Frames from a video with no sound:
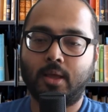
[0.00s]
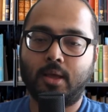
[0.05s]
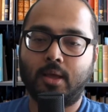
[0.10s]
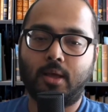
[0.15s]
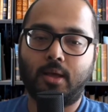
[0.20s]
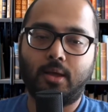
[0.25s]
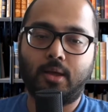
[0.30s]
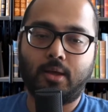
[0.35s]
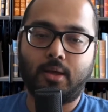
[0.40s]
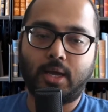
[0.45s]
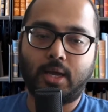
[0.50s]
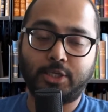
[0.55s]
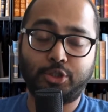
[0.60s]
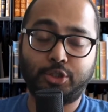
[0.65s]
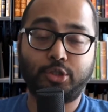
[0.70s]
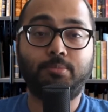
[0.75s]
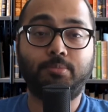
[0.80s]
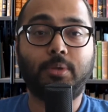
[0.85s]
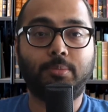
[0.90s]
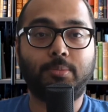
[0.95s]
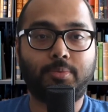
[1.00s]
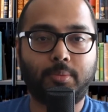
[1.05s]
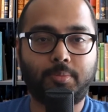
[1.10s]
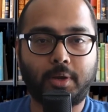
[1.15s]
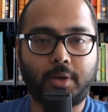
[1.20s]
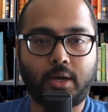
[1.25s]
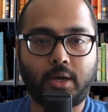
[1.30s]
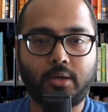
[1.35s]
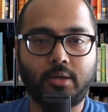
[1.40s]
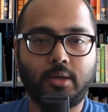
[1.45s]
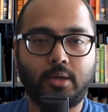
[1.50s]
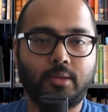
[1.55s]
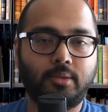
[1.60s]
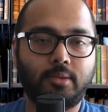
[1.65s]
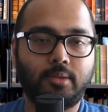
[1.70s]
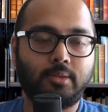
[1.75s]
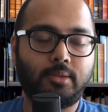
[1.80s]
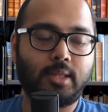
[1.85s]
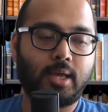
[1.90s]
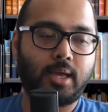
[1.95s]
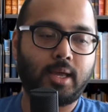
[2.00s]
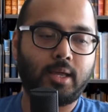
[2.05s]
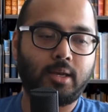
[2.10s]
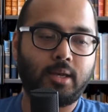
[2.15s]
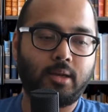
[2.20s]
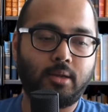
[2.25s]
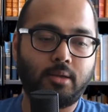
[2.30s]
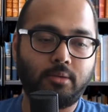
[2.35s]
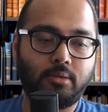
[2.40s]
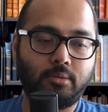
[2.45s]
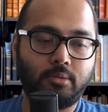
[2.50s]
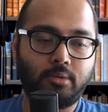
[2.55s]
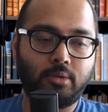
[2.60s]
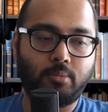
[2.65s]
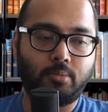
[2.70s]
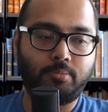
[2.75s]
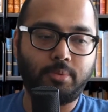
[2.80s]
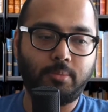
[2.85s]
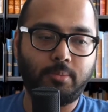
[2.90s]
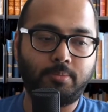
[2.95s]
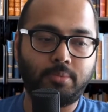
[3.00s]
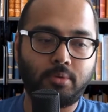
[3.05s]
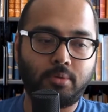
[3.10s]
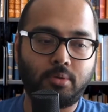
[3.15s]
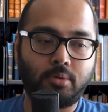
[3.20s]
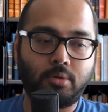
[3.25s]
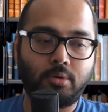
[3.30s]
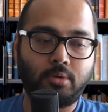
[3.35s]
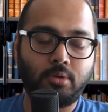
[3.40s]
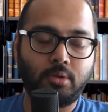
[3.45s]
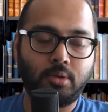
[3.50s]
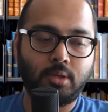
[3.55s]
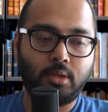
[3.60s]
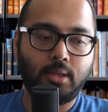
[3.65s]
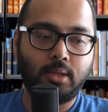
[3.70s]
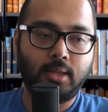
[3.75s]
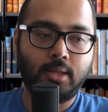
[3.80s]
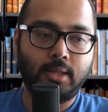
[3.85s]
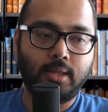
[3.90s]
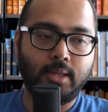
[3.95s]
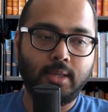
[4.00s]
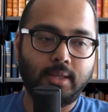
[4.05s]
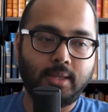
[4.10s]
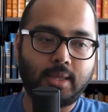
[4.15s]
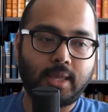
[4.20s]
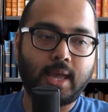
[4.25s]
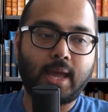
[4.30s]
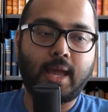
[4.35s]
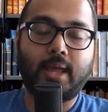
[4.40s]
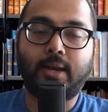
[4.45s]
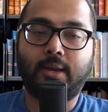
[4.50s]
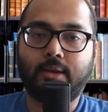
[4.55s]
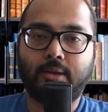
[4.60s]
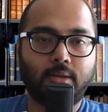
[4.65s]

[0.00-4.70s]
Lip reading: I should be prepared that, people can